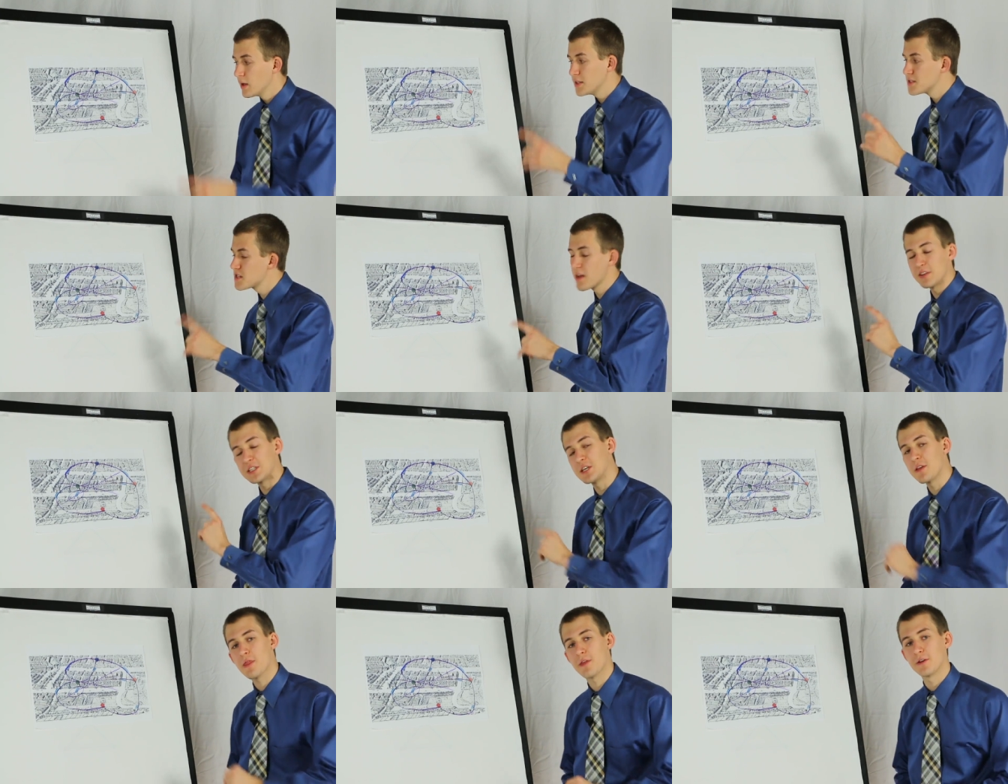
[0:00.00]
In
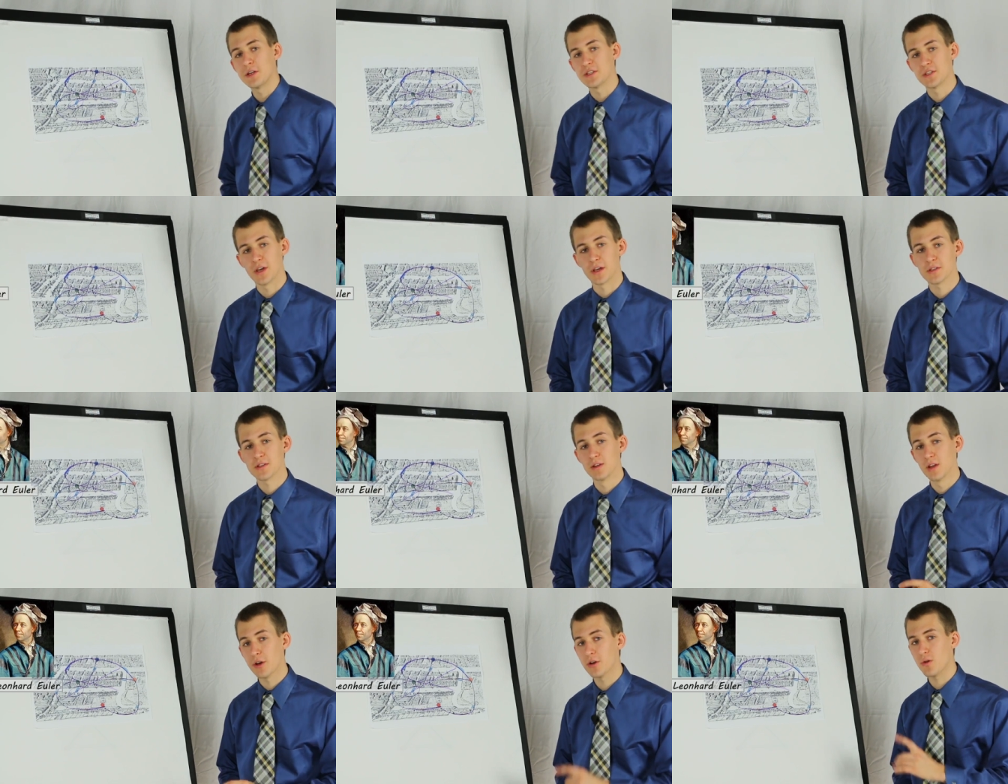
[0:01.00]
1736,
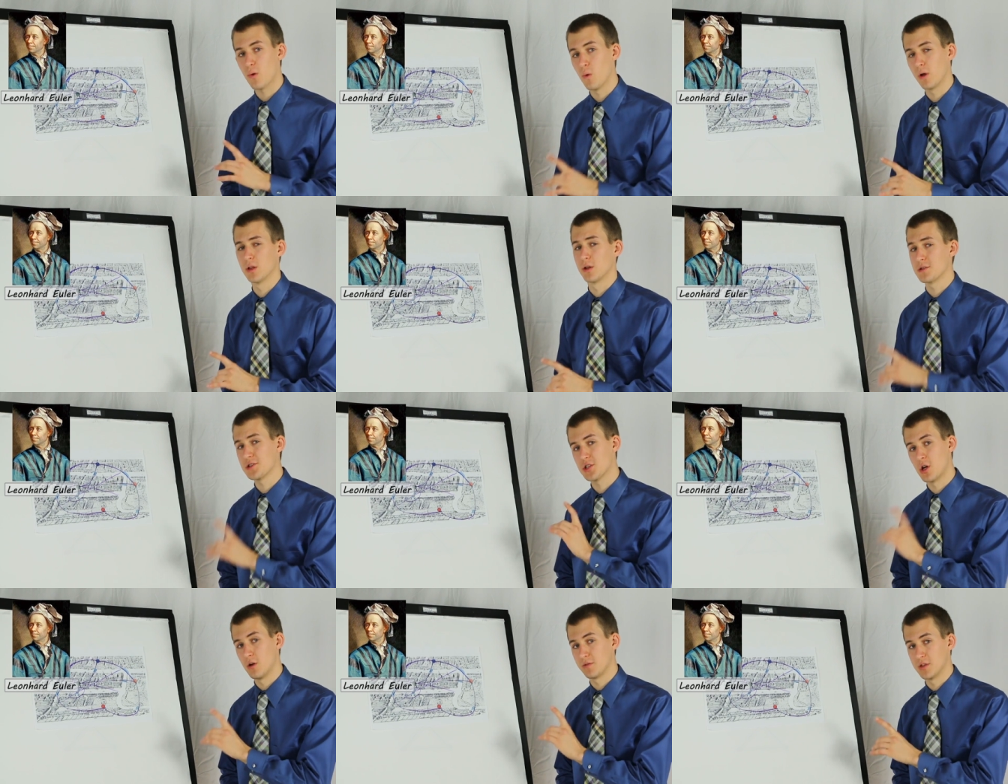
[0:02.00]
Leonhard Euler
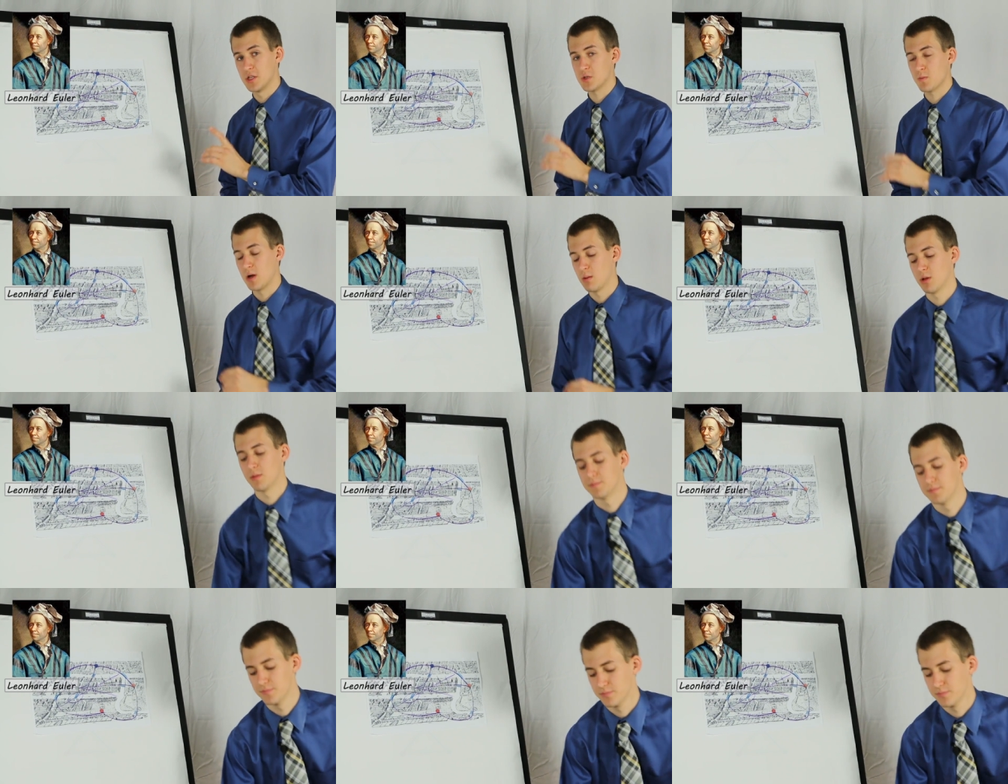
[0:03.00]
solved this problem.